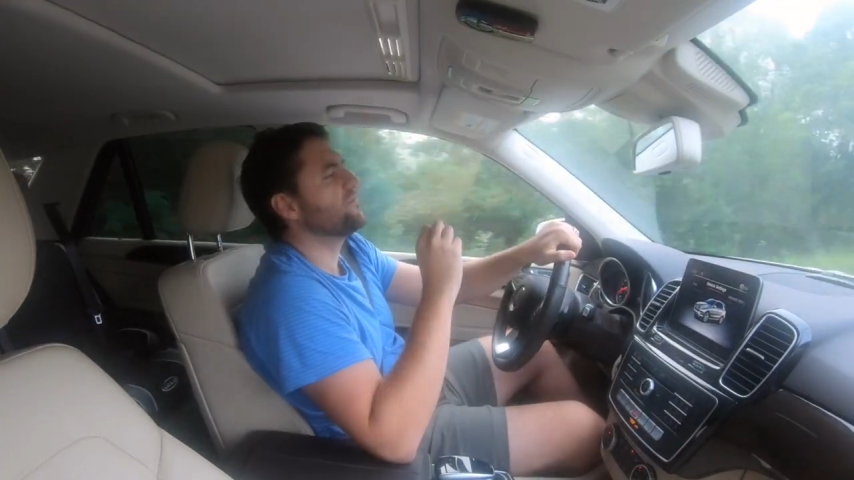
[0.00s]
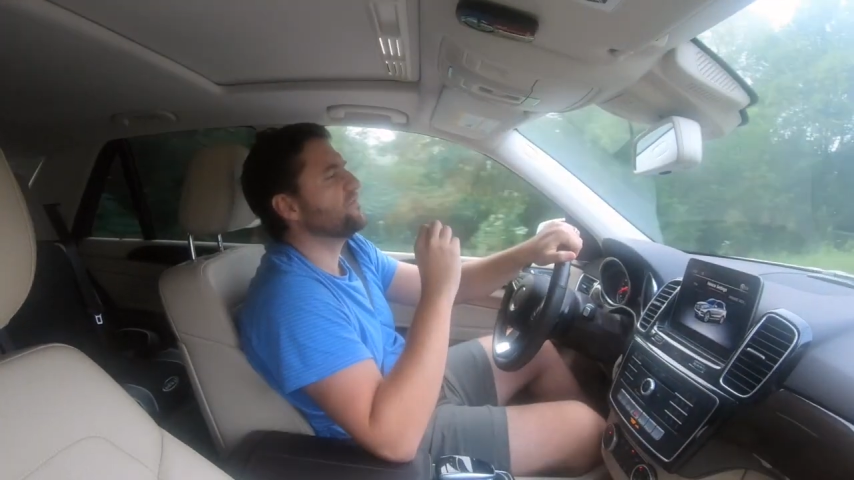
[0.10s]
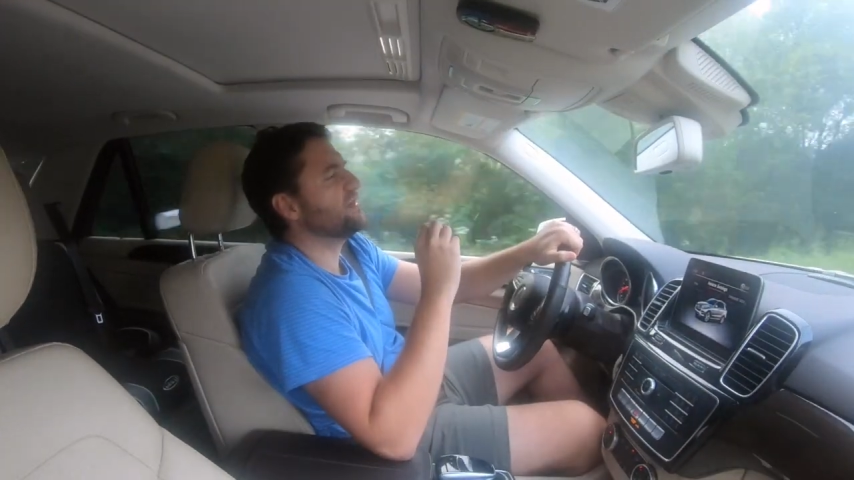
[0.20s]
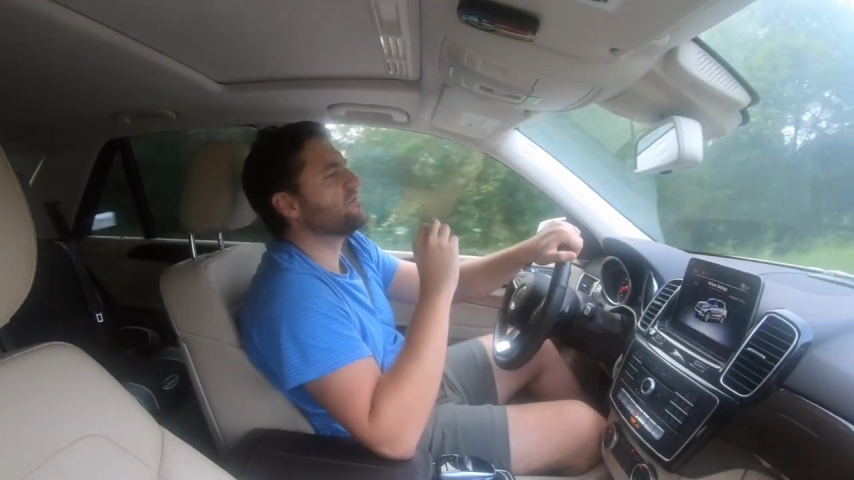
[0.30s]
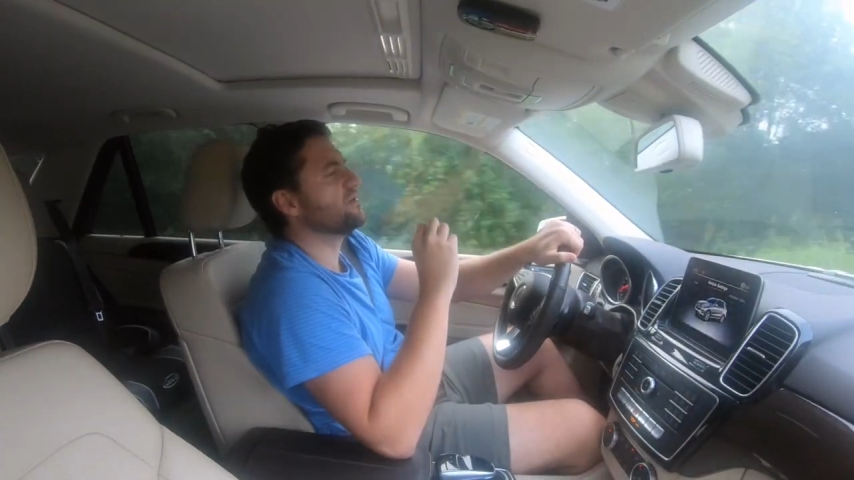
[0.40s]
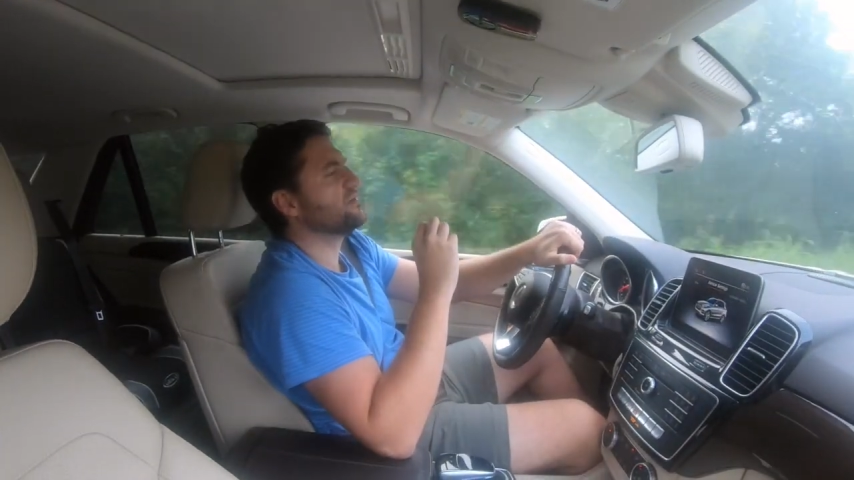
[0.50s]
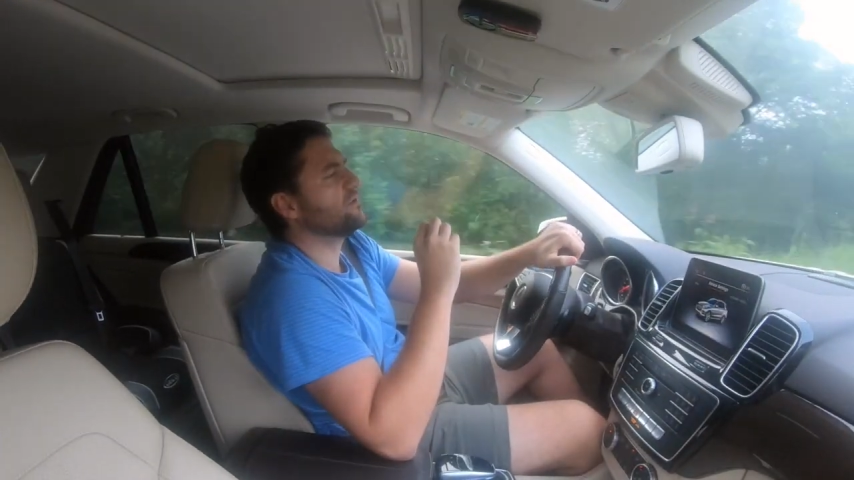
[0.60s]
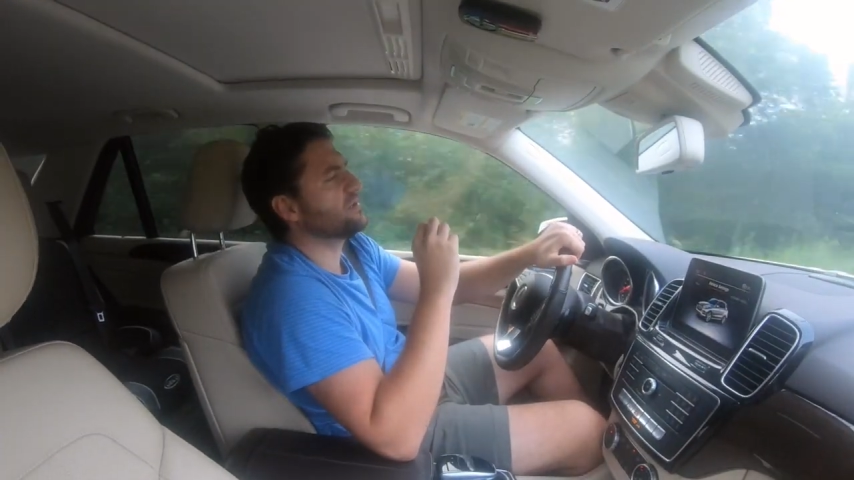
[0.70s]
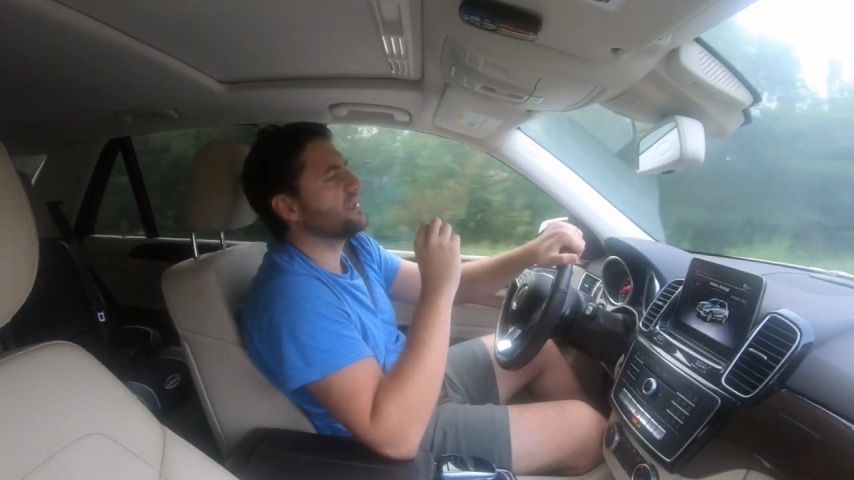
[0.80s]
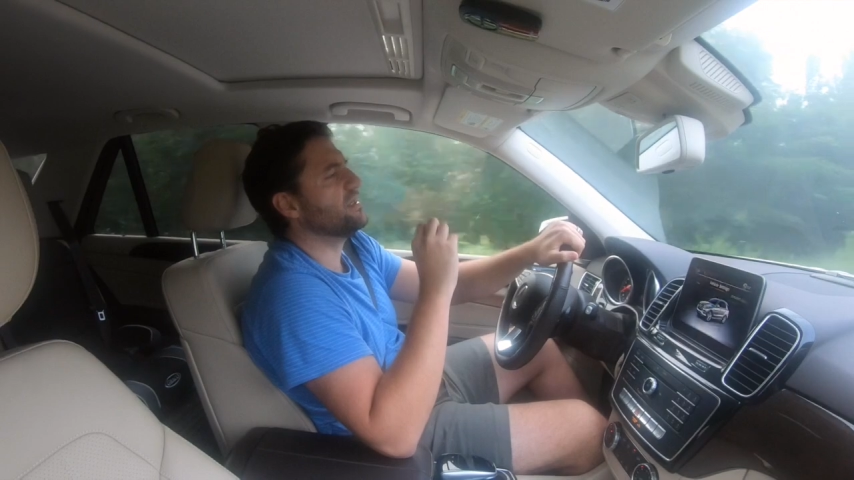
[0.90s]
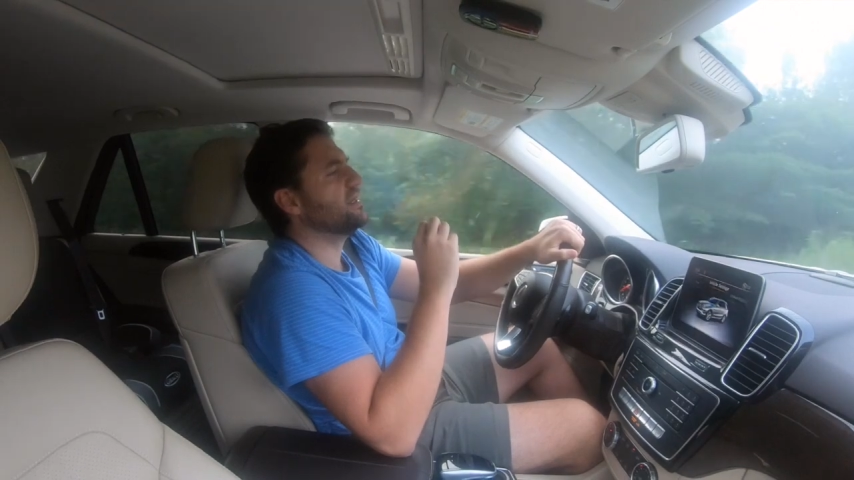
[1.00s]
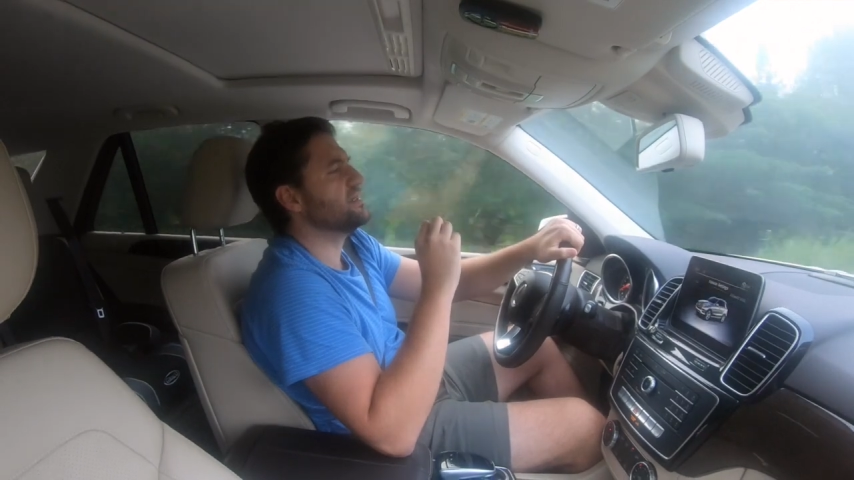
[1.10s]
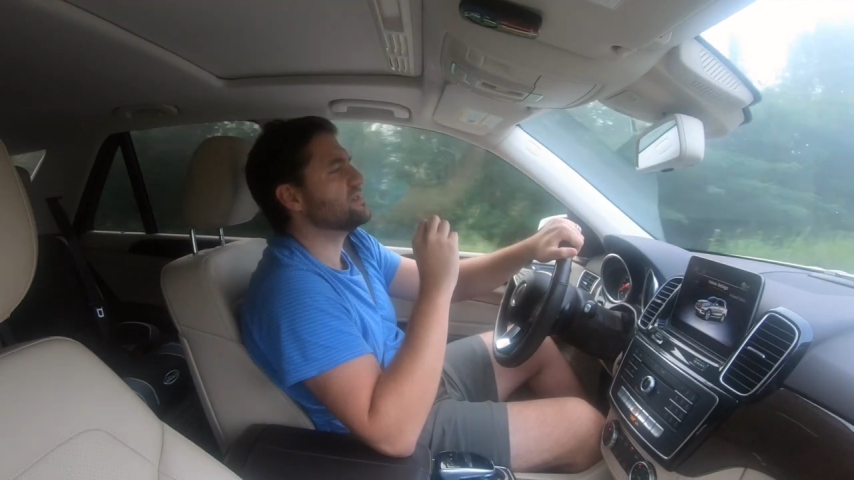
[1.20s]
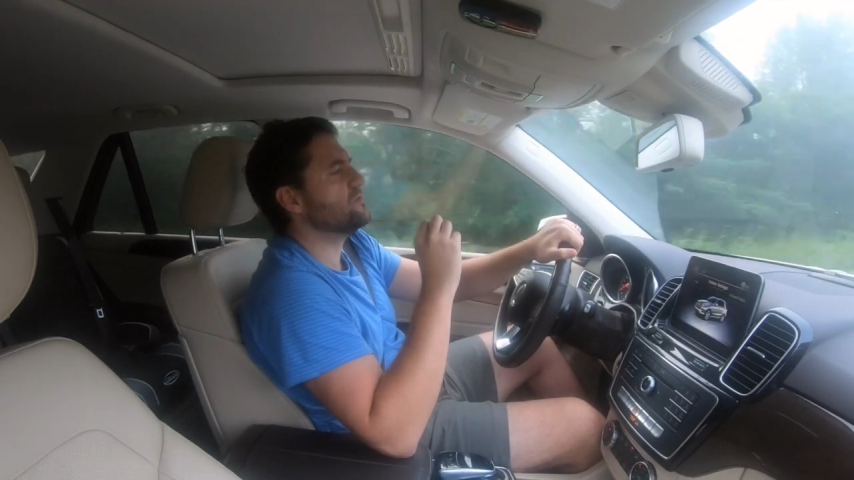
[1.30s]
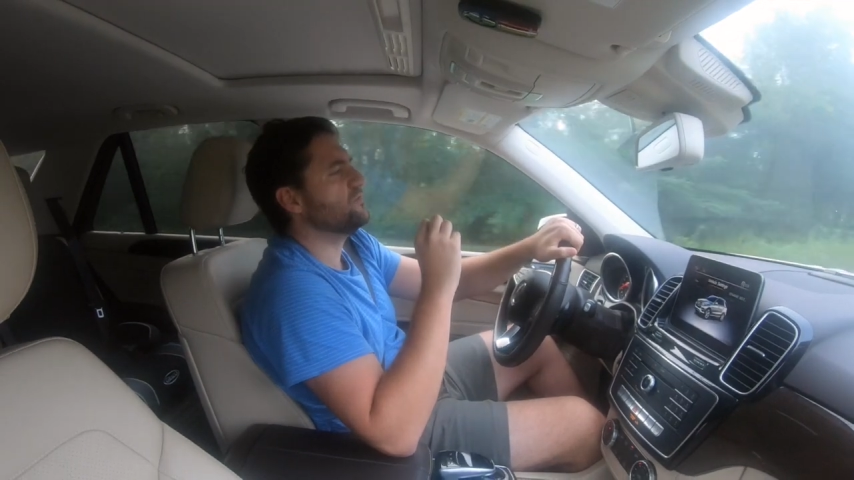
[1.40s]
favorite looking
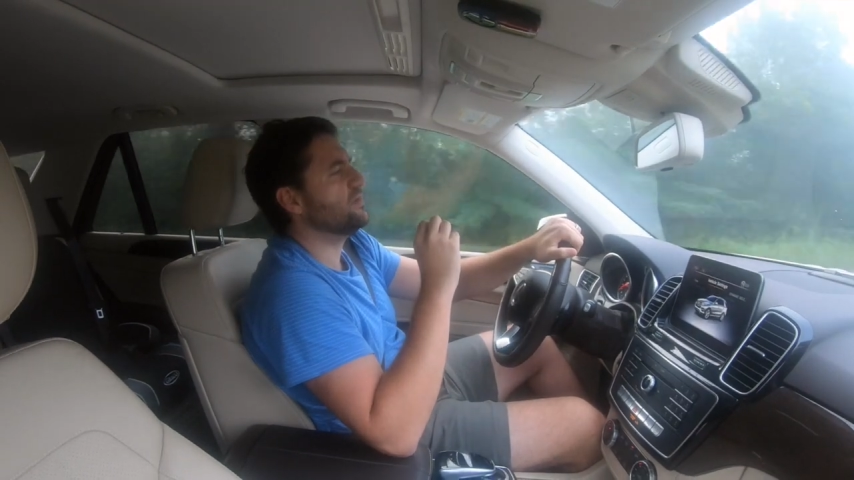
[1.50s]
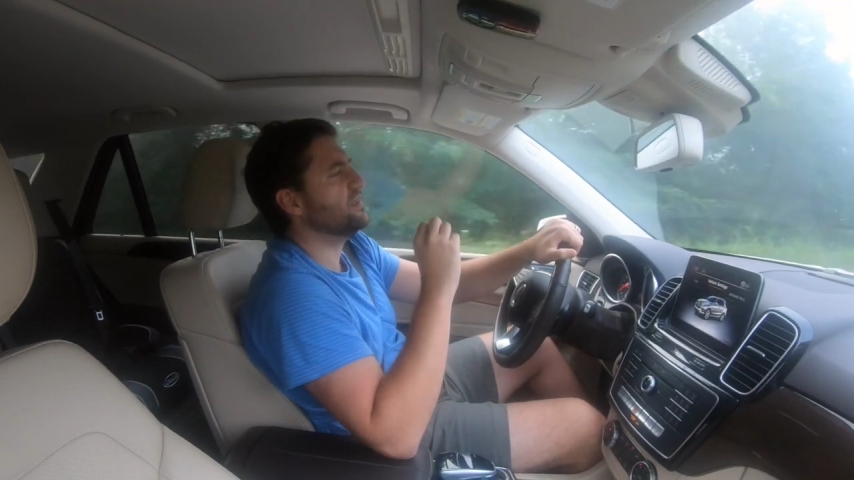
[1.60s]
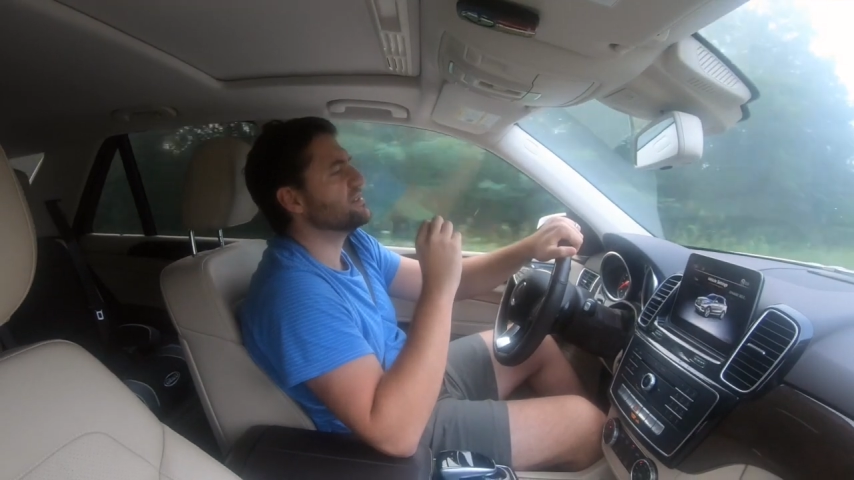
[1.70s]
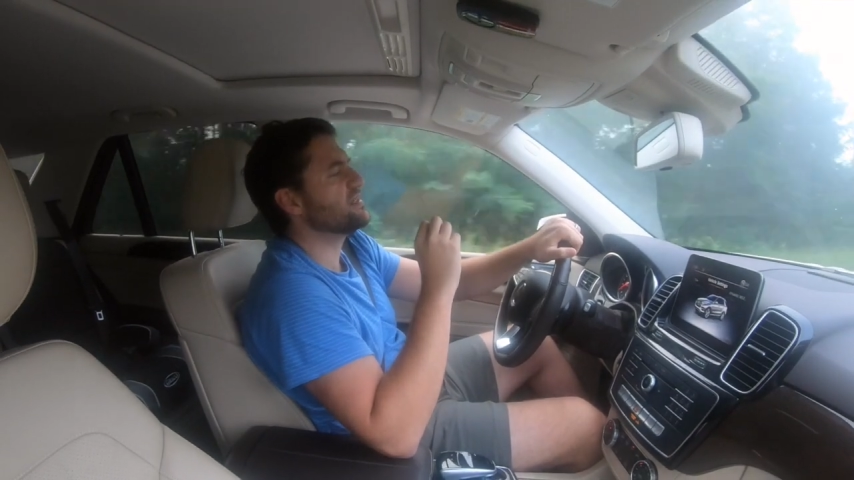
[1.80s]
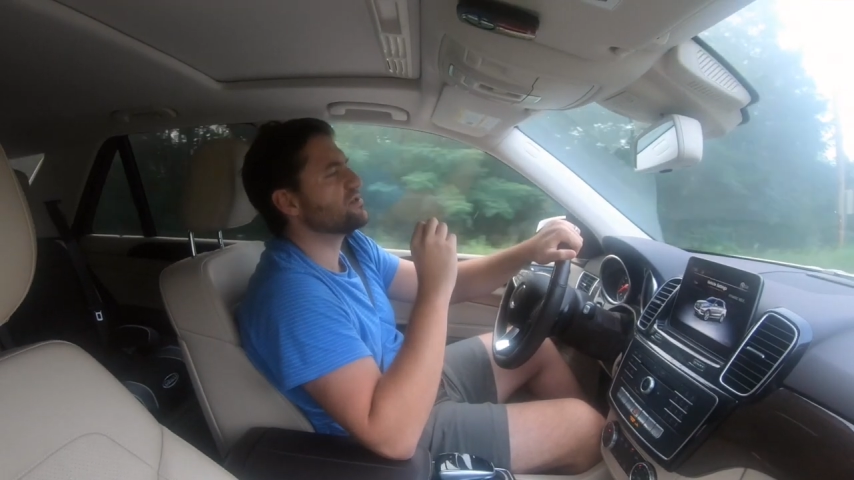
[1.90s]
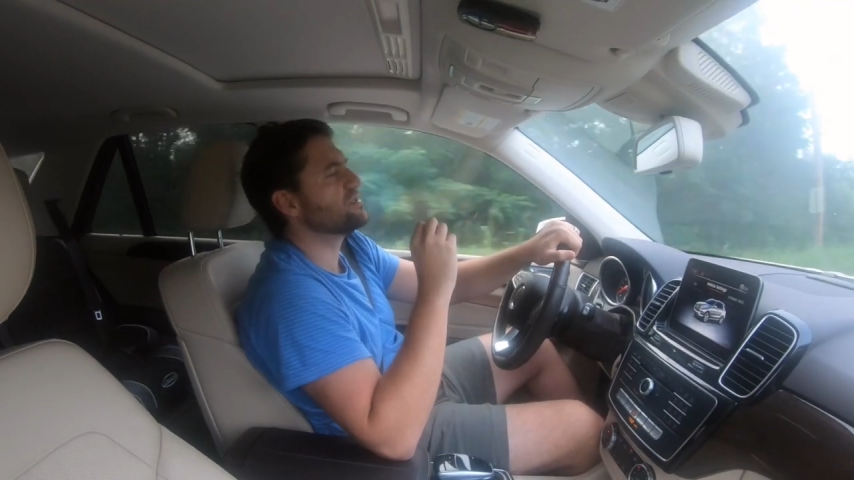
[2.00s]
SUVs.